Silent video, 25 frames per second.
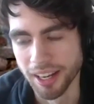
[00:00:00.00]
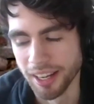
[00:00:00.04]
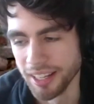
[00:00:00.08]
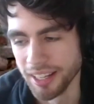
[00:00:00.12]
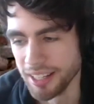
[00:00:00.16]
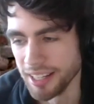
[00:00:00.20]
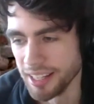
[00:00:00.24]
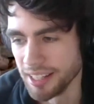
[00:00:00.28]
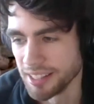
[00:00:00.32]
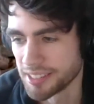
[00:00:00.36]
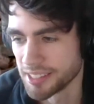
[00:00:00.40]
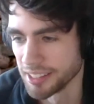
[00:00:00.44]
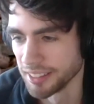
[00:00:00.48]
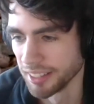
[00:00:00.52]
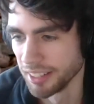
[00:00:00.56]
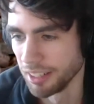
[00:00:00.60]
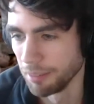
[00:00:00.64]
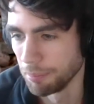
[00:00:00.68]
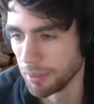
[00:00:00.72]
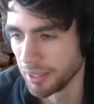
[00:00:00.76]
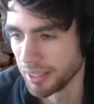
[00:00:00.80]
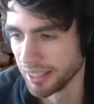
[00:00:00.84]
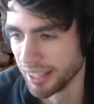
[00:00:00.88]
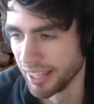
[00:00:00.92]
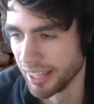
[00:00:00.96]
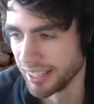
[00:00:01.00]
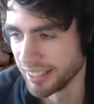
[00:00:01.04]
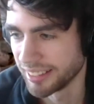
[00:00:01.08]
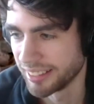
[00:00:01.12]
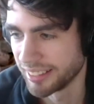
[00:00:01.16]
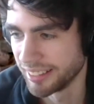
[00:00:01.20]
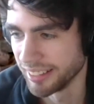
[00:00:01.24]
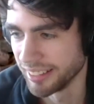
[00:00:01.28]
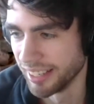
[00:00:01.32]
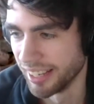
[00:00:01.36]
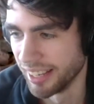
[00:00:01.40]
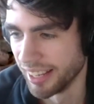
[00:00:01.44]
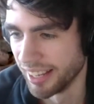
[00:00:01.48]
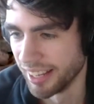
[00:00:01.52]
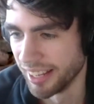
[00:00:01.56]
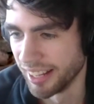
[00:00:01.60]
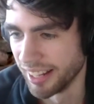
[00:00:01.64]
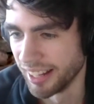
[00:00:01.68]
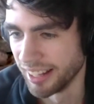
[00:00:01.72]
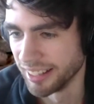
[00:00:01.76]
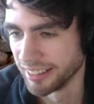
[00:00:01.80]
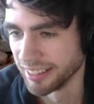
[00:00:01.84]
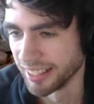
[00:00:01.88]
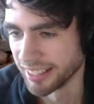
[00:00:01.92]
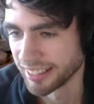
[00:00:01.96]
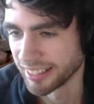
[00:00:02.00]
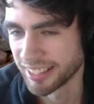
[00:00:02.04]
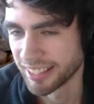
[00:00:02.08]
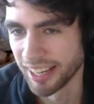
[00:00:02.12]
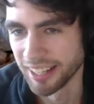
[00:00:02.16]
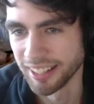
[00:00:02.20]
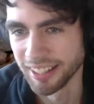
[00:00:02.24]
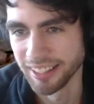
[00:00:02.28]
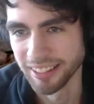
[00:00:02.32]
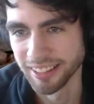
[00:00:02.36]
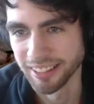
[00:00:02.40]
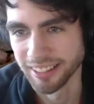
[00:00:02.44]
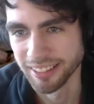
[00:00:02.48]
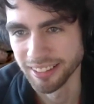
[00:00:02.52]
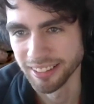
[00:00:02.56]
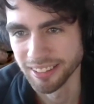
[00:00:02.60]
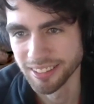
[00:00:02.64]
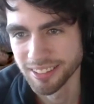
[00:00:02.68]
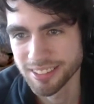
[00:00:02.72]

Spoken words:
It's a little bit like cutting